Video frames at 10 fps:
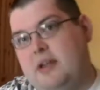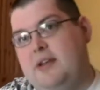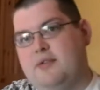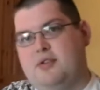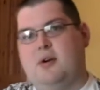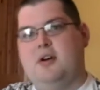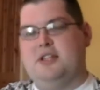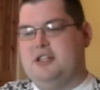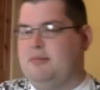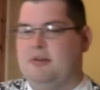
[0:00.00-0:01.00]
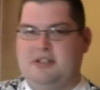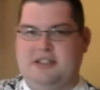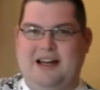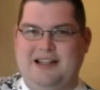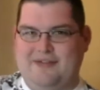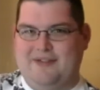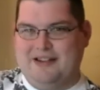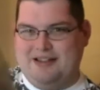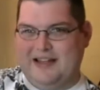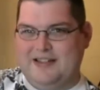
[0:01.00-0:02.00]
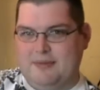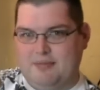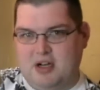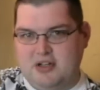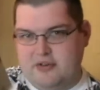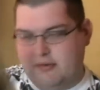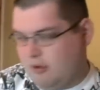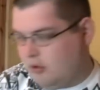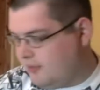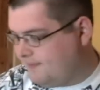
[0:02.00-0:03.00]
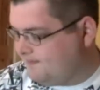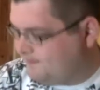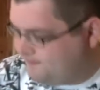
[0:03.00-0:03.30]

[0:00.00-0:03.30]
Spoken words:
even to our sensibilities, that is a fantastic price for a book.